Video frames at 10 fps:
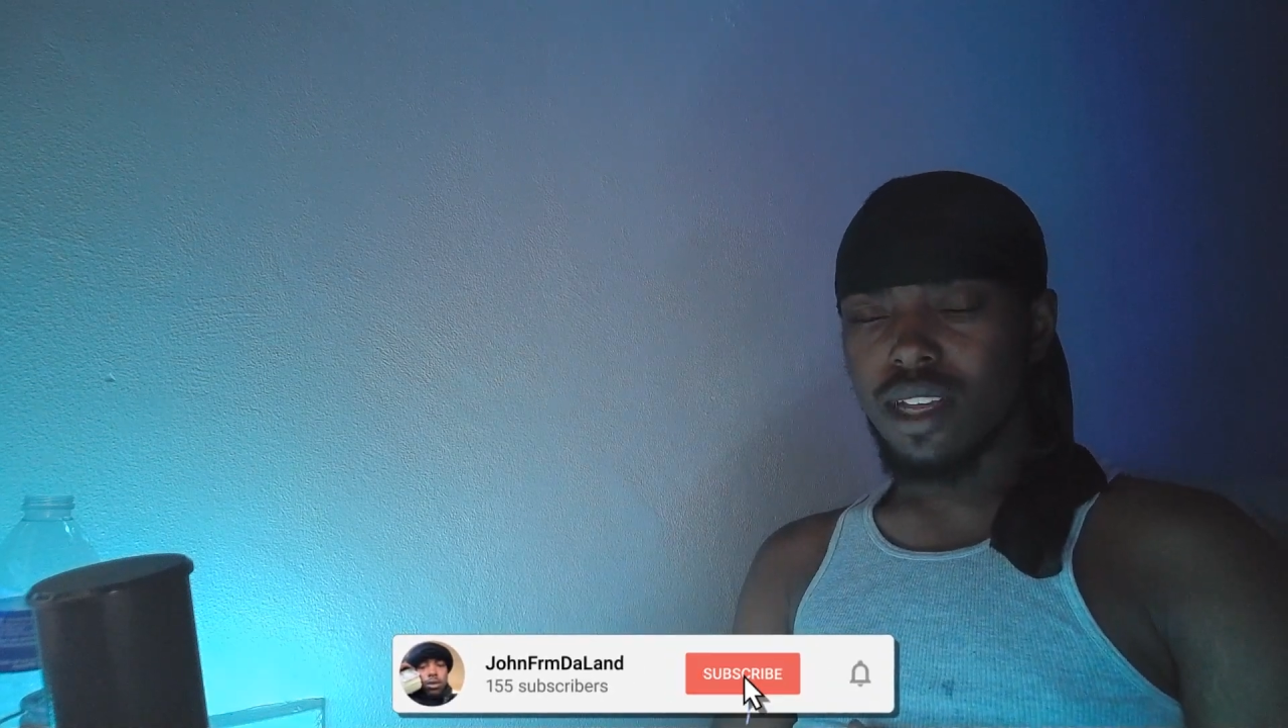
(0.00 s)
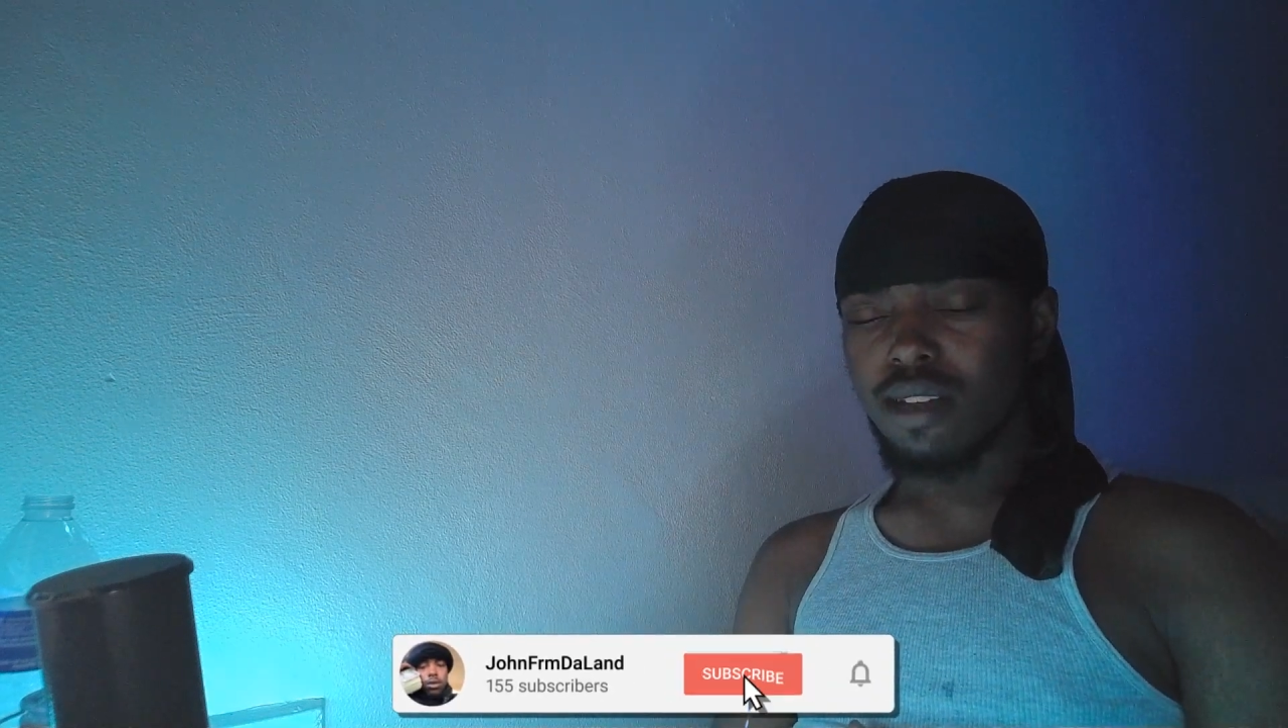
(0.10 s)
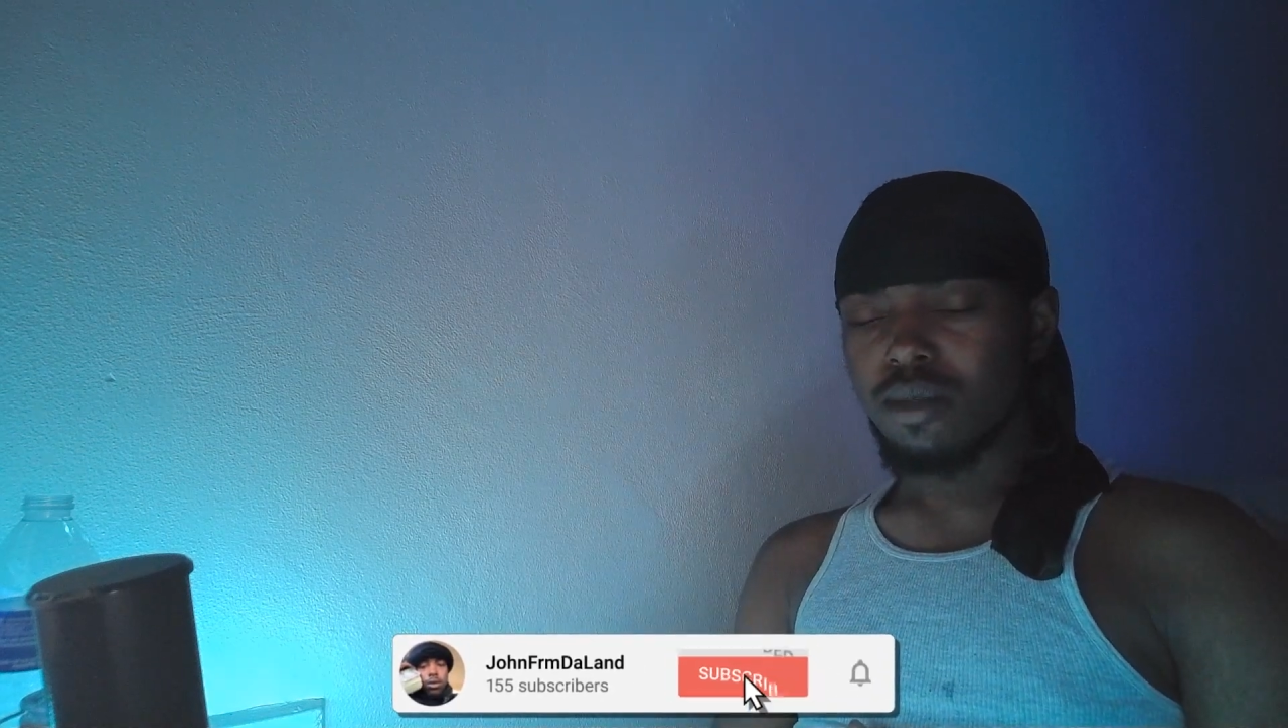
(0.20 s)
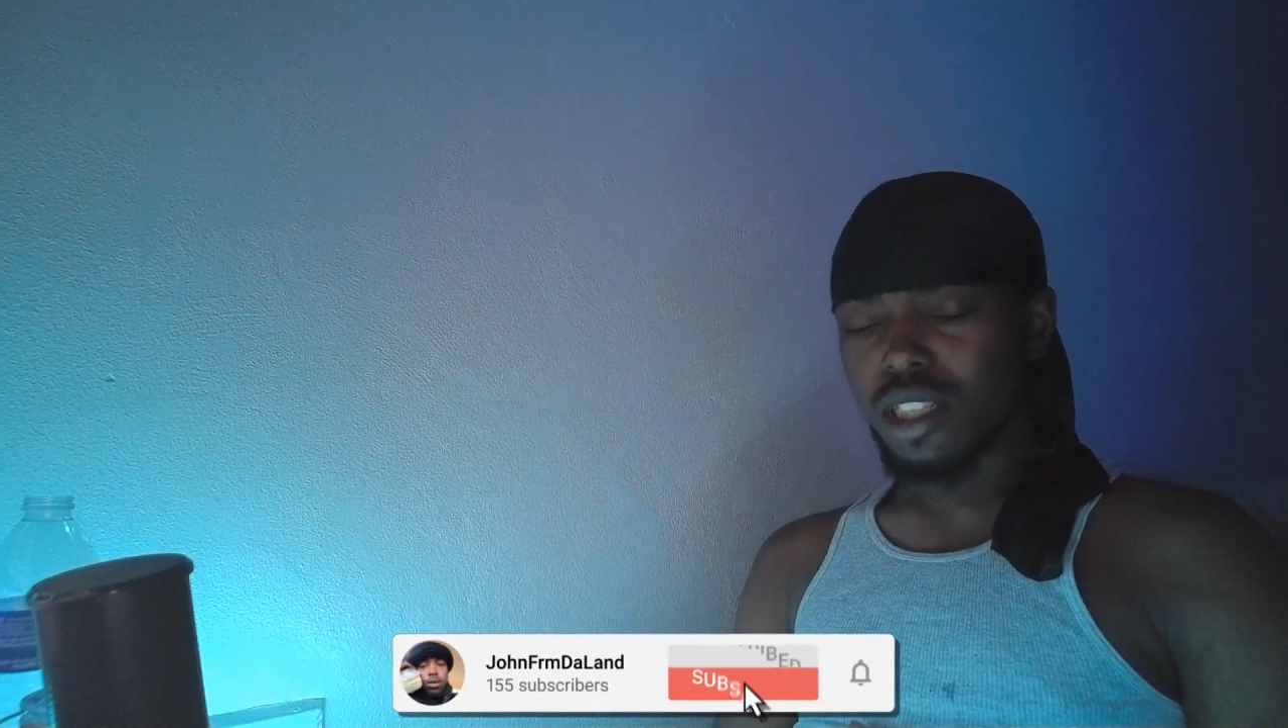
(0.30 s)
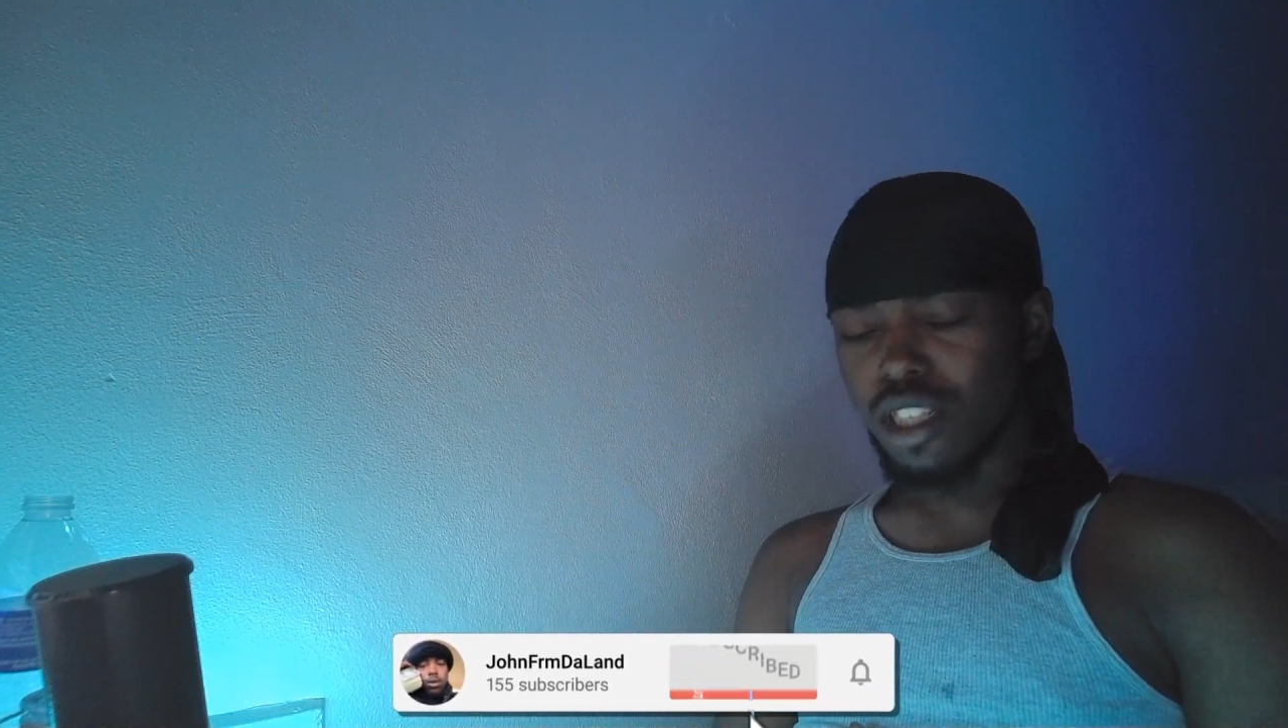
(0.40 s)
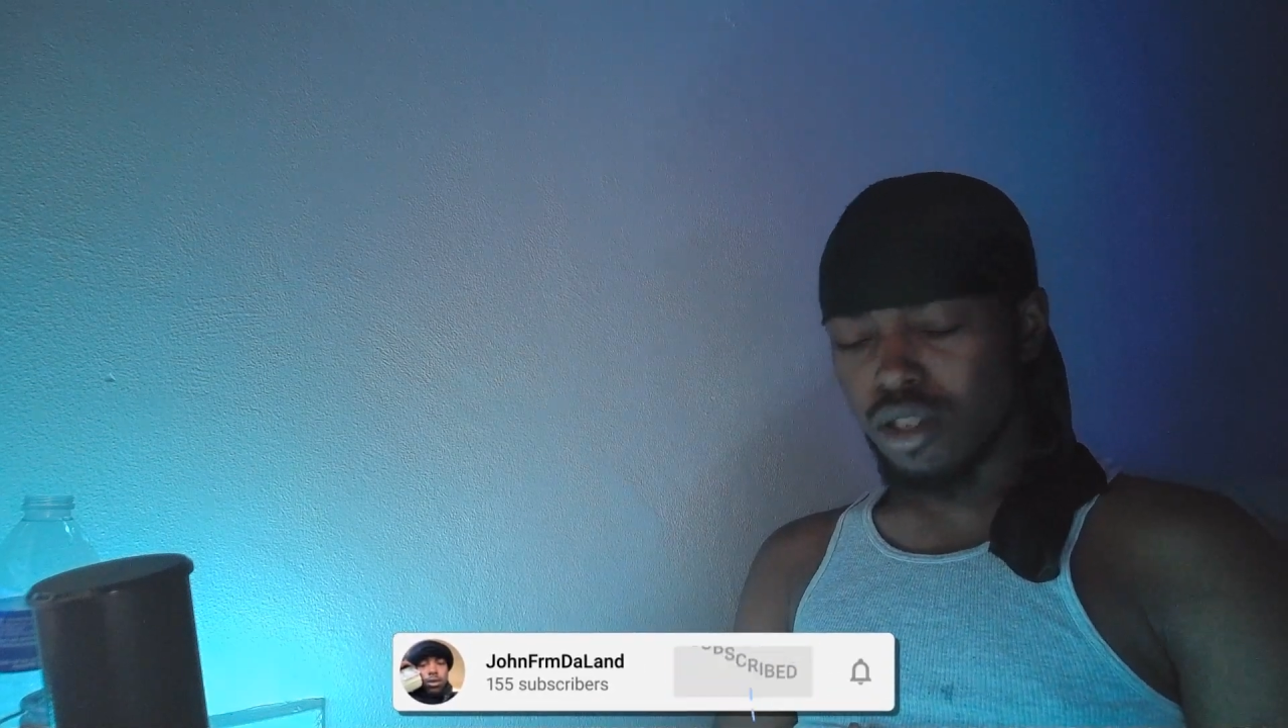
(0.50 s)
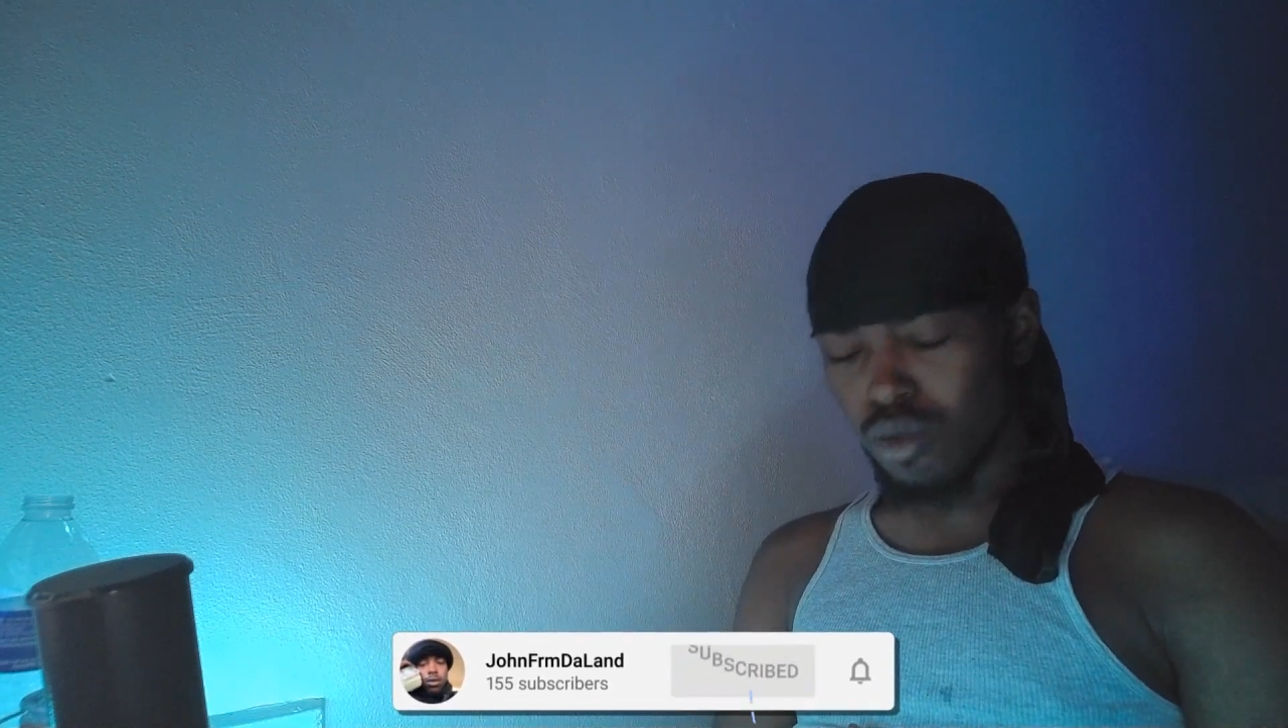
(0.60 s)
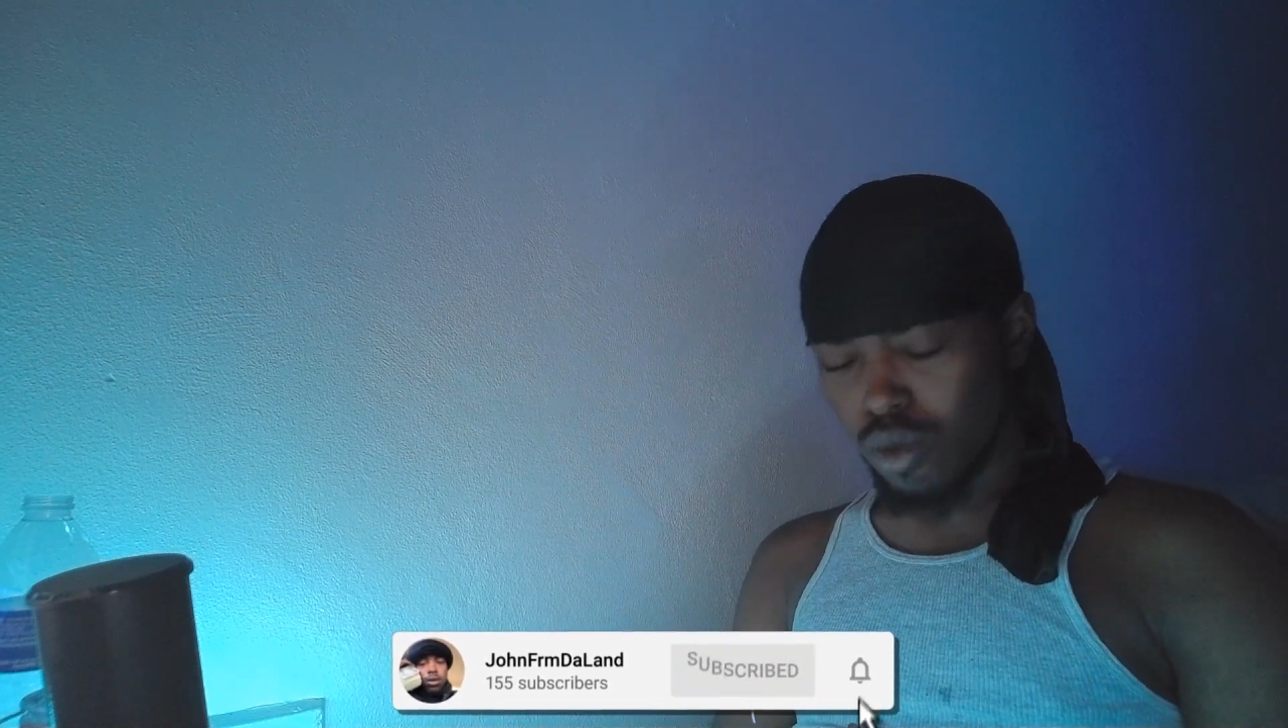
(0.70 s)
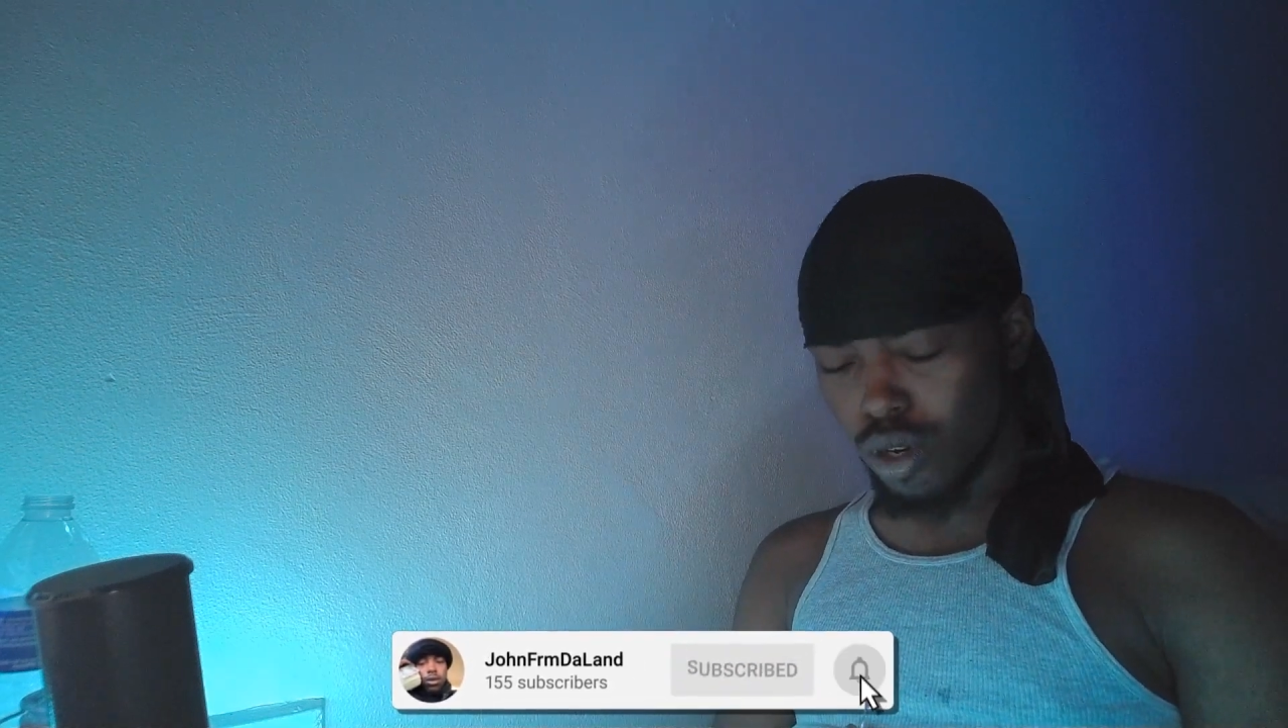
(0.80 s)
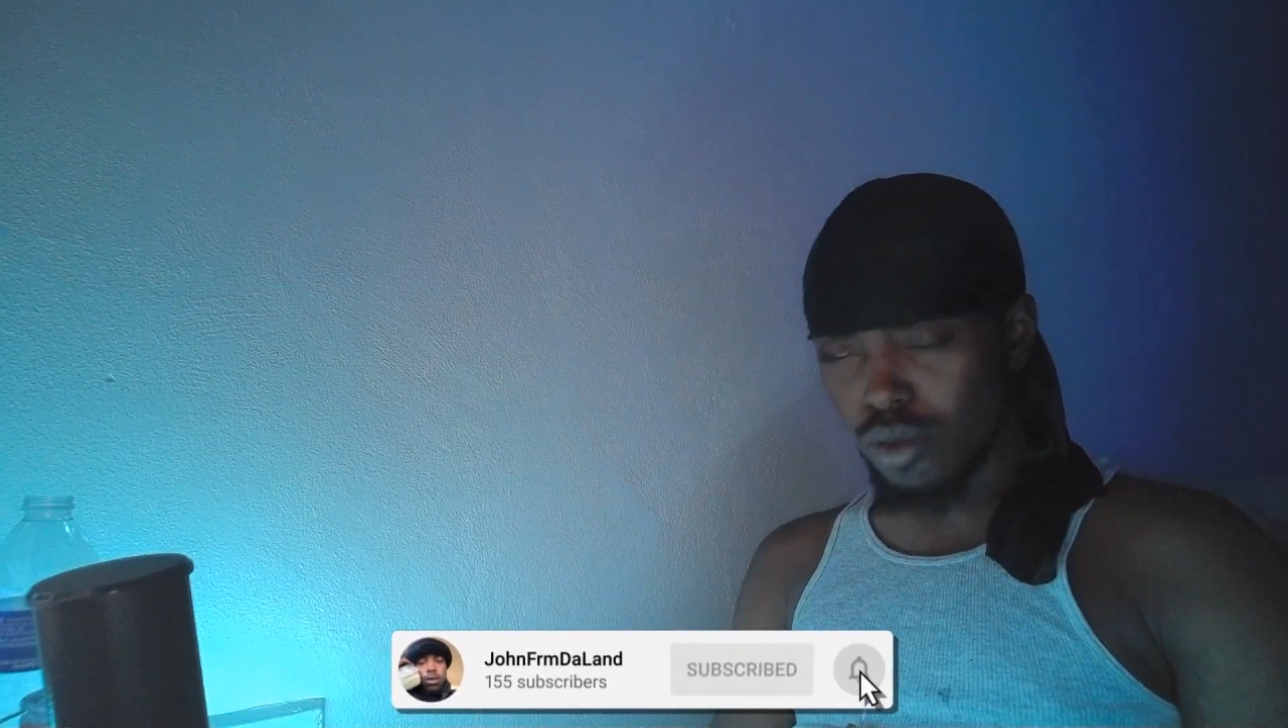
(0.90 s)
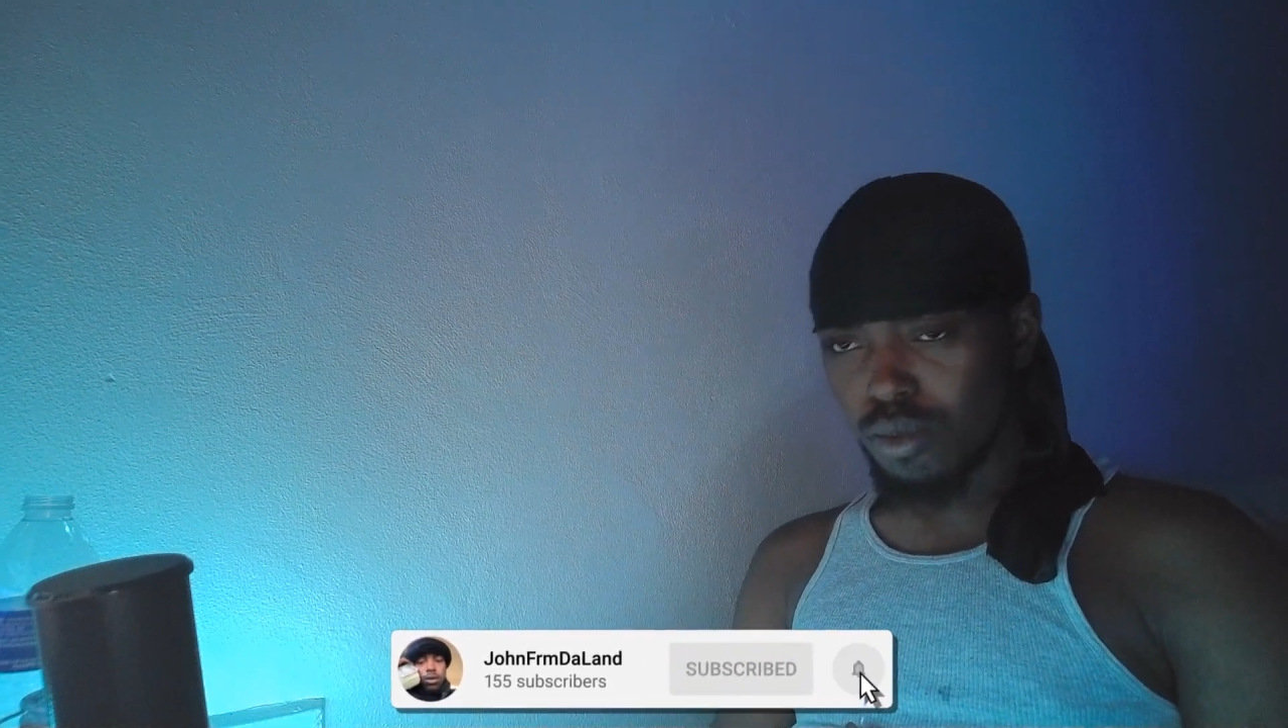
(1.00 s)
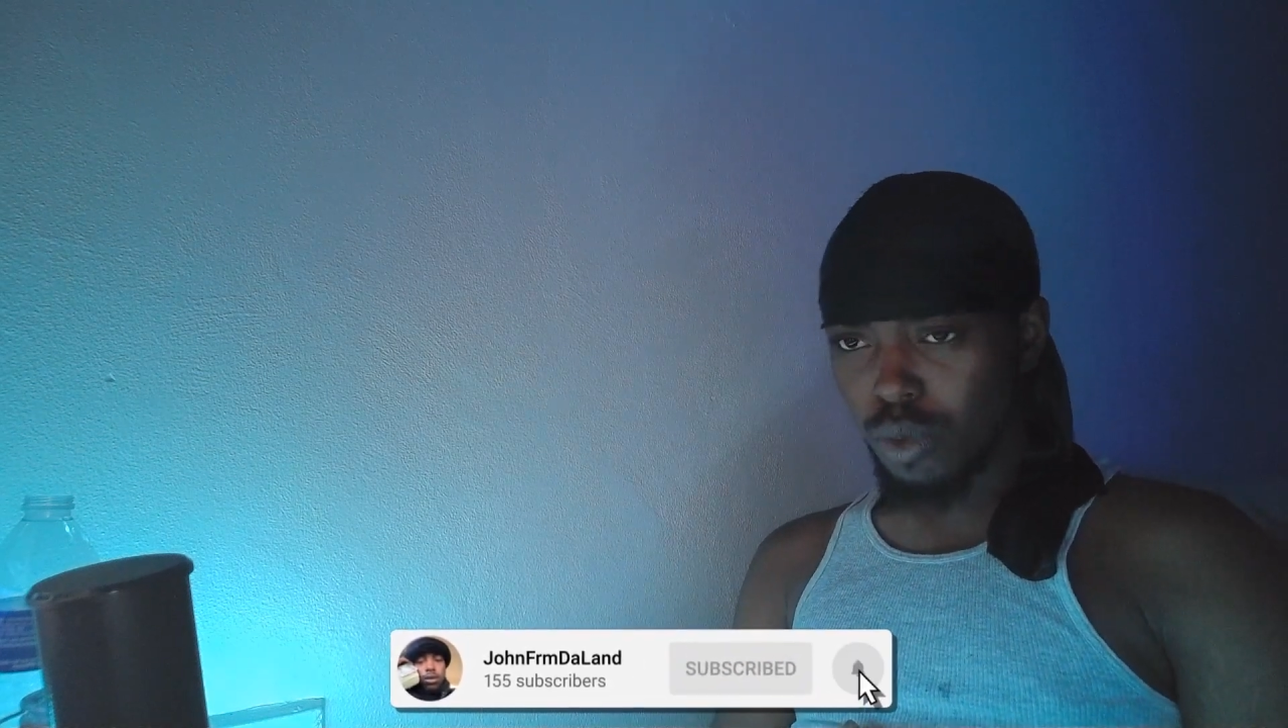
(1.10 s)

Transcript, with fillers: helps the channel grow.